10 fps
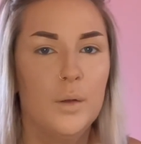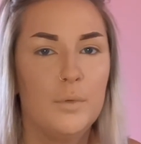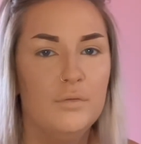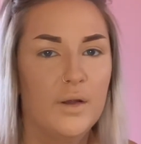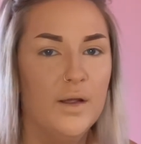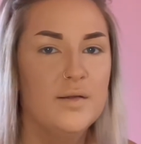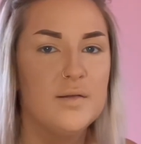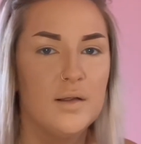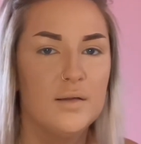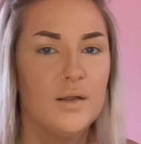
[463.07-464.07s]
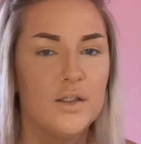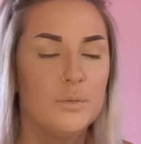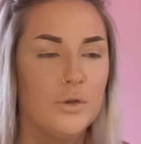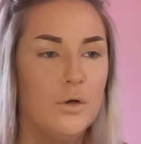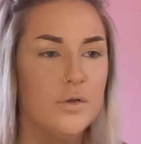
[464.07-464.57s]
up my face like slash
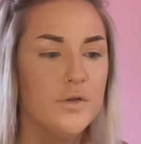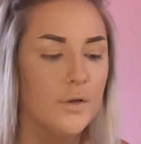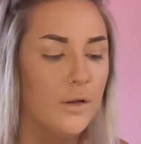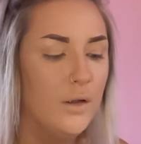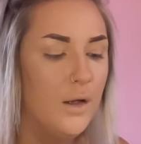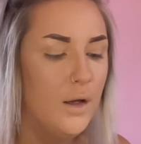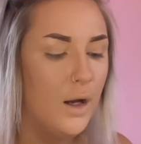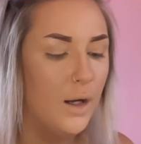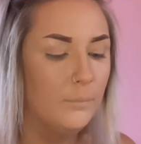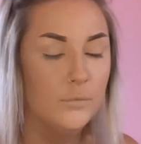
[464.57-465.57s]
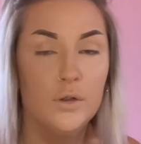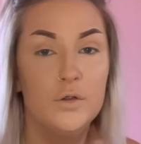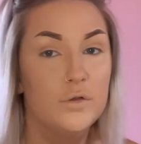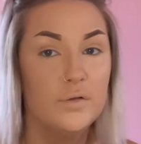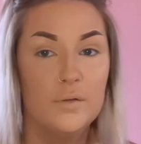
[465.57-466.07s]
my contour, I'm gonna
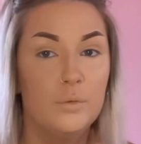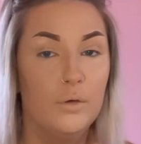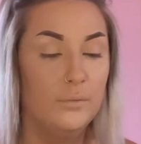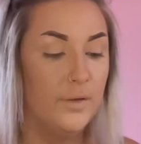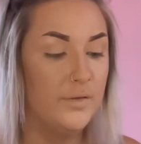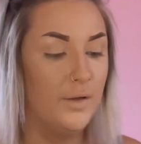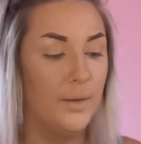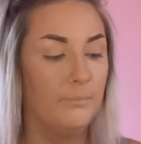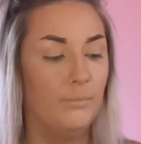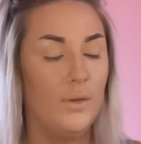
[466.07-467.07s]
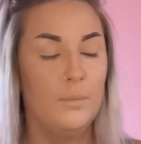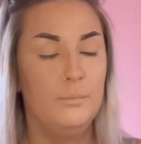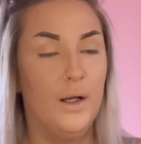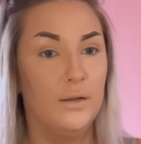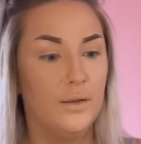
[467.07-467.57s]
use this
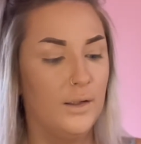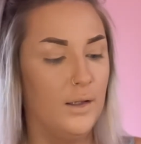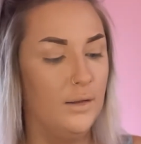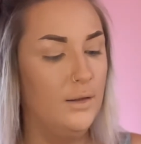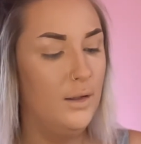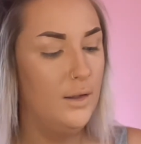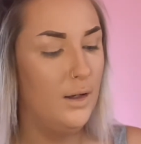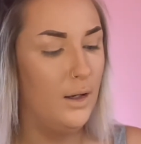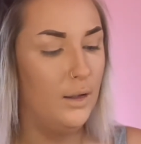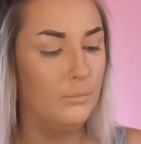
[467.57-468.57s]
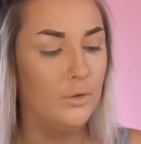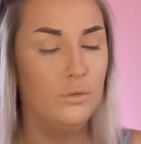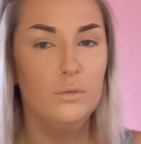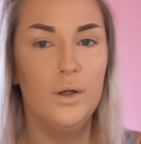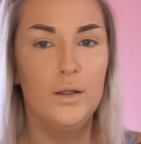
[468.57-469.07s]
palette again, and I'm gonna
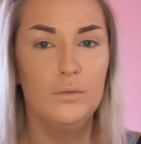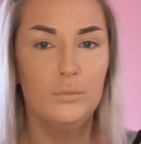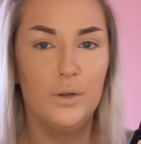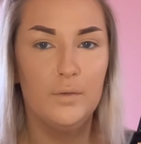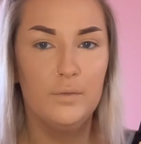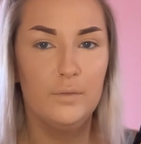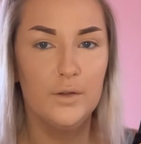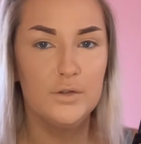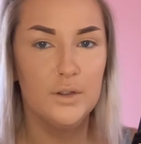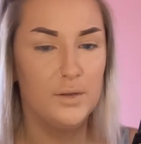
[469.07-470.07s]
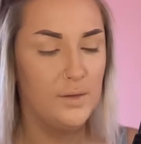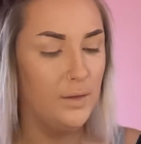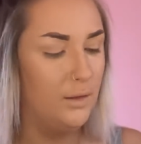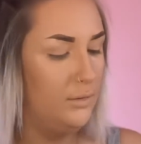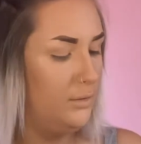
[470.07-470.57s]
go in with this shade
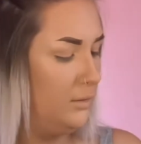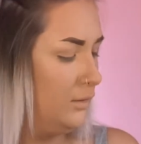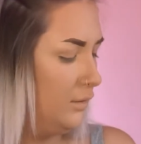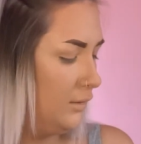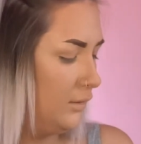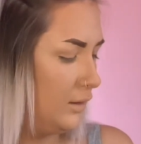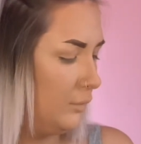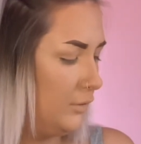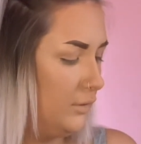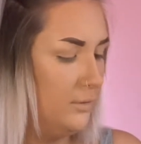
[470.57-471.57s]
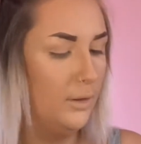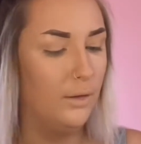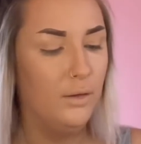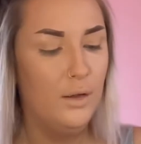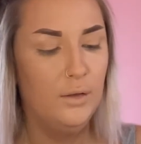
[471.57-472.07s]
here. Am I? Yeah,
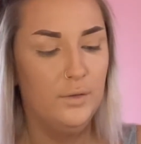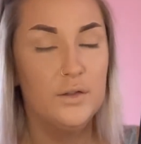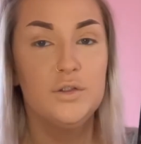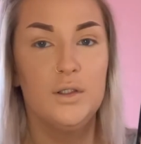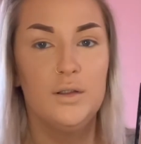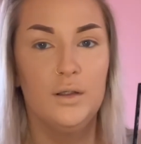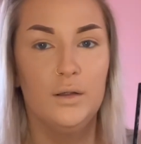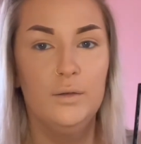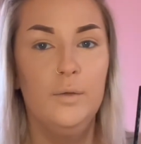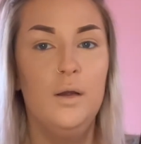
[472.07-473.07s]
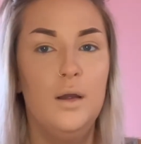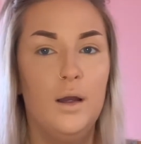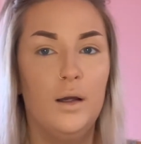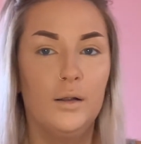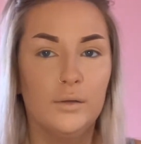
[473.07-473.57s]
this shade here.
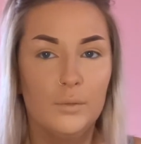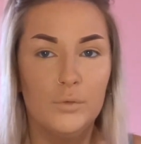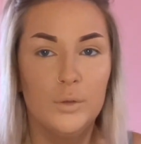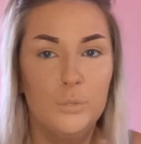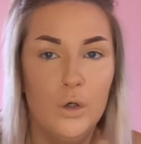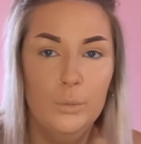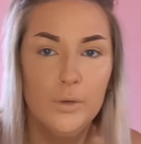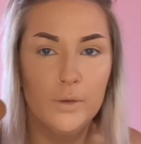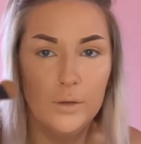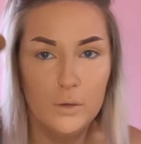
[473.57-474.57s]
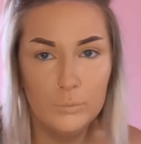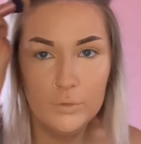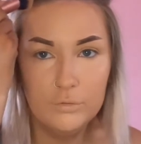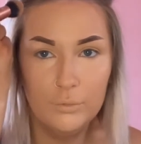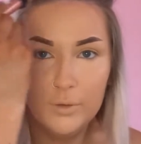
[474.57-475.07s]
And I'm going to pop it like on my
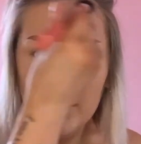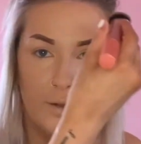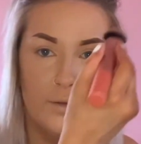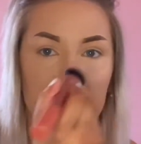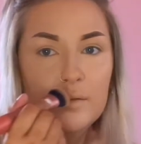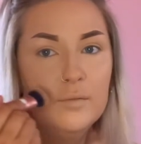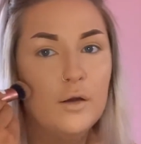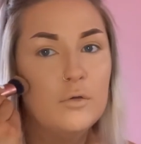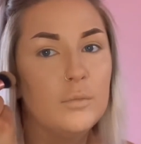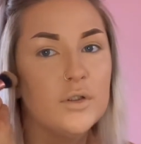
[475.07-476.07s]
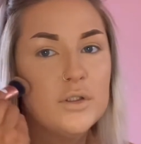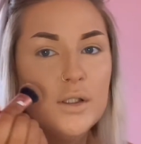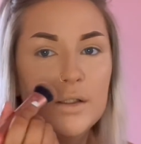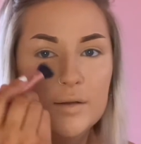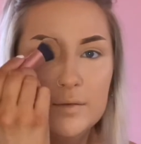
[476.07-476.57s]
forehead, down my
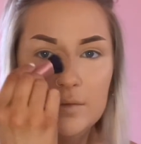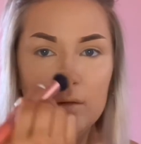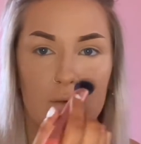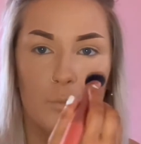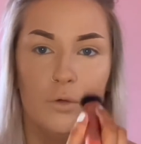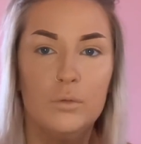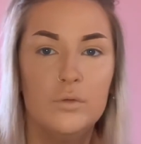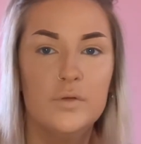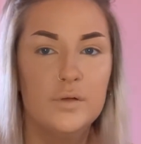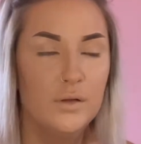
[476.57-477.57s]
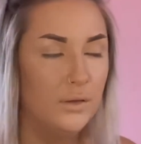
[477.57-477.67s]
cheeks, side of my nose,